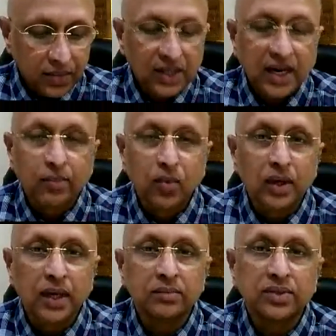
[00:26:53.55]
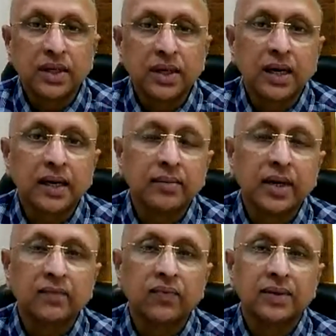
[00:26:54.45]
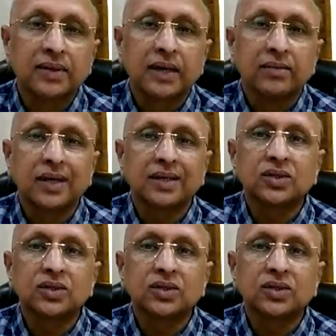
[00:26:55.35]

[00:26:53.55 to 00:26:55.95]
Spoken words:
Stramonium, single remedy for 3 months.